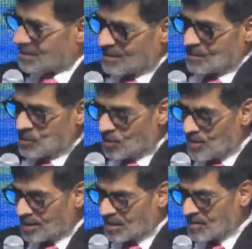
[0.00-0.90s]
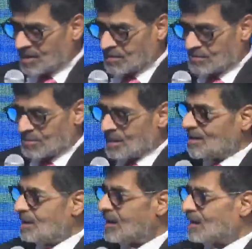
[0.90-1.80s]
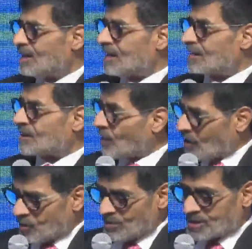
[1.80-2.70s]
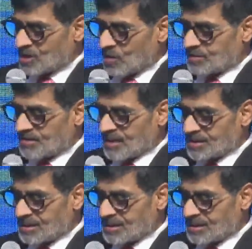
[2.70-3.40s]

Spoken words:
You are working with him in the transformation of this sector.